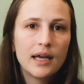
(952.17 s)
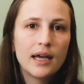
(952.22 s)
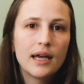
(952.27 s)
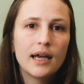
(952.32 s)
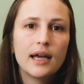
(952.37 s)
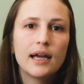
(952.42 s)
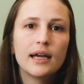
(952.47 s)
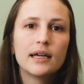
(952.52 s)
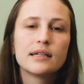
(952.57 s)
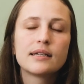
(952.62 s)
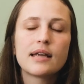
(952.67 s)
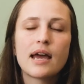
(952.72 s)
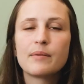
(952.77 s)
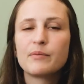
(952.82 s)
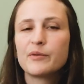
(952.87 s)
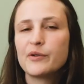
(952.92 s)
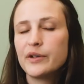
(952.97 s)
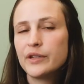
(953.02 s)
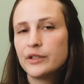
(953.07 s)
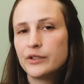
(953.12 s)
and
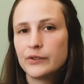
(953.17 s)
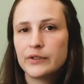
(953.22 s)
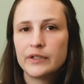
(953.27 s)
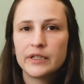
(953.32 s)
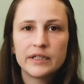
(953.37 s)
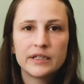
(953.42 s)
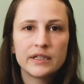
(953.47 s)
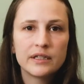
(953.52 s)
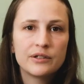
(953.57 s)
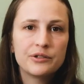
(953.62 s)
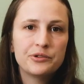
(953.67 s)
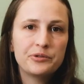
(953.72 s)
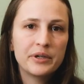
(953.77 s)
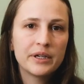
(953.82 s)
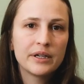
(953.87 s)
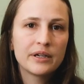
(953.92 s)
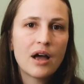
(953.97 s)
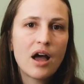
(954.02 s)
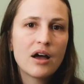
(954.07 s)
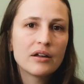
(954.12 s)
I'm going to knit it
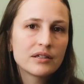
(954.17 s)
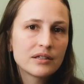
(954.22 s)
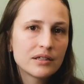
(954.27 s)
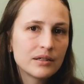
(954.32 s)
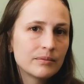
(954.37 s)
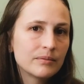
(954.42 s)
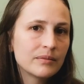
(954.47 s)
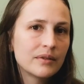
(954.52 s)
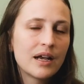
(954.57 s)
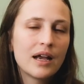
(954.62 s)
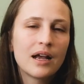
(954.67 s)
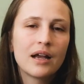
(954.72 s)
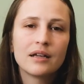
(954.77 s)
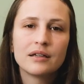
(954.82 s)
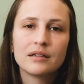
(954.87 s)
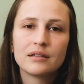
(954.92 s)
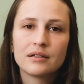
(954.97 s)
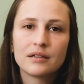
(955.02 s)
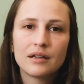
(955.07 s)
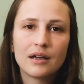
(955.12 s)
during autumn,
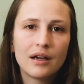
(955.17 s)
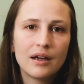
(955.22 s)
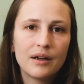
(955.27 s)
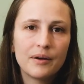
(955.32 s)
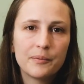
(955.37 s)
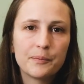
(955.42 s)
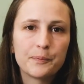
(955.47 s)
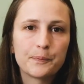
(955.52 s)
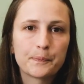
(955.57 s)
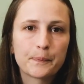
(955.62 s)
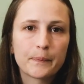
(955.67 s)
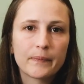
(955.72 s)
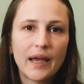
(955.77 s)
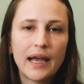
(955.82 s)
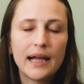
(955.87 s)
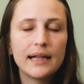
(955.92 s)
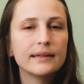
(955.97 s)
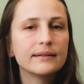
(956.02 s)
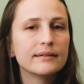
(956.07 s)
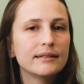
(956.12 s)
and
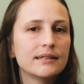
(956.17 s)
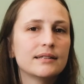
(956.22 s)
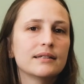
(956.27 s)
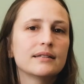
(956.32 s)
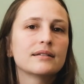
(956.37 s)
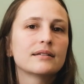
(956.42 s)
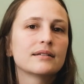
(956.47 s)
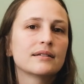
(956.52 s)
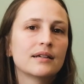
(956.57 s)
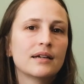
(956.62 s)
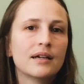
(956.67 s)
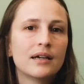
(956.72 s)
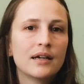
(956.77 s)
I'll knit it